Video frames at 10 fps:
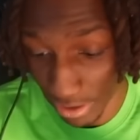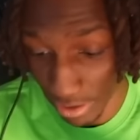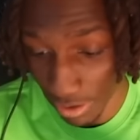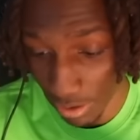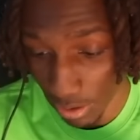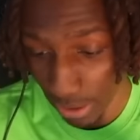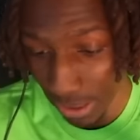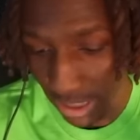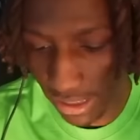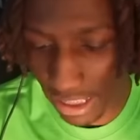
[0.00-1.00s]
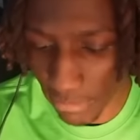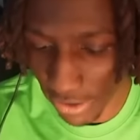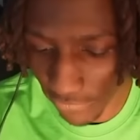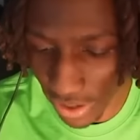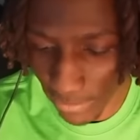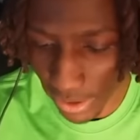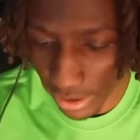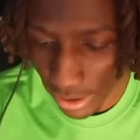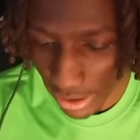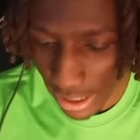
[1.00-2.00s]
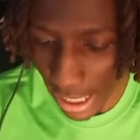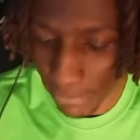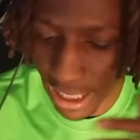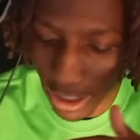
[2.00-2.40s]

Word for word: You know why are you calling me at 6 a.m.